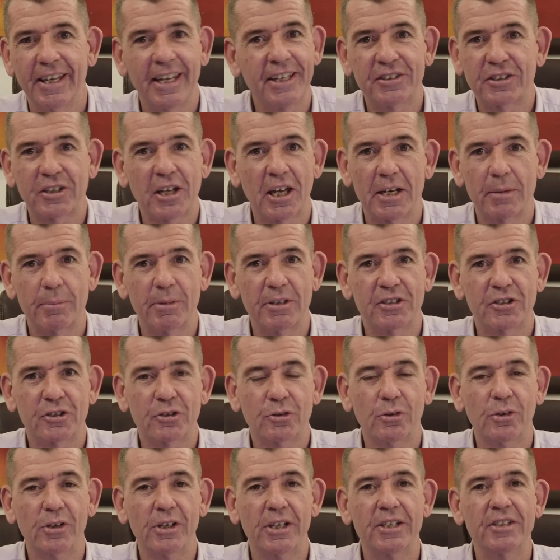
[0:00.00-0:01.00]
It's going to be
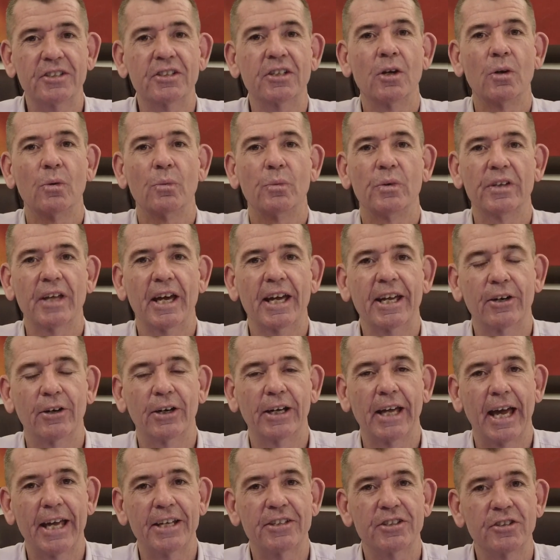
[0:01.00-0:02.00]
screens with
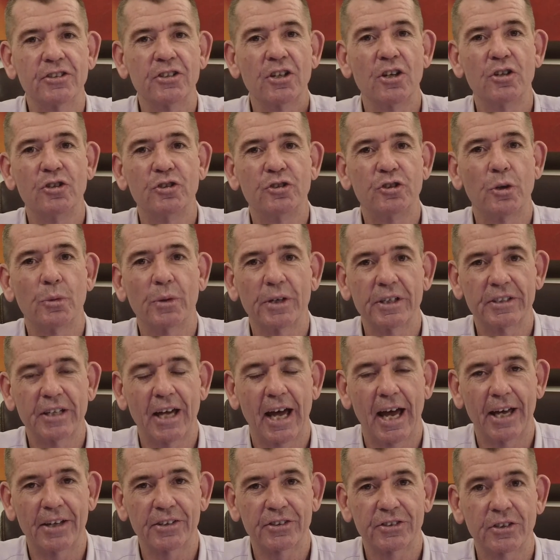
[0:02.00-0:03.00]
AI agents doing
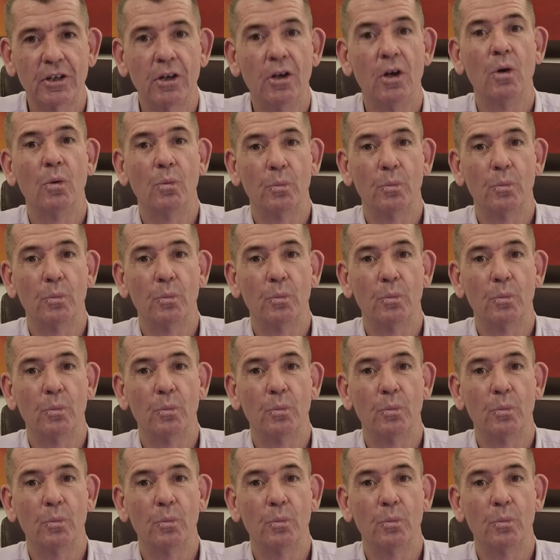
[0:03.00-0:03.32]
tasks,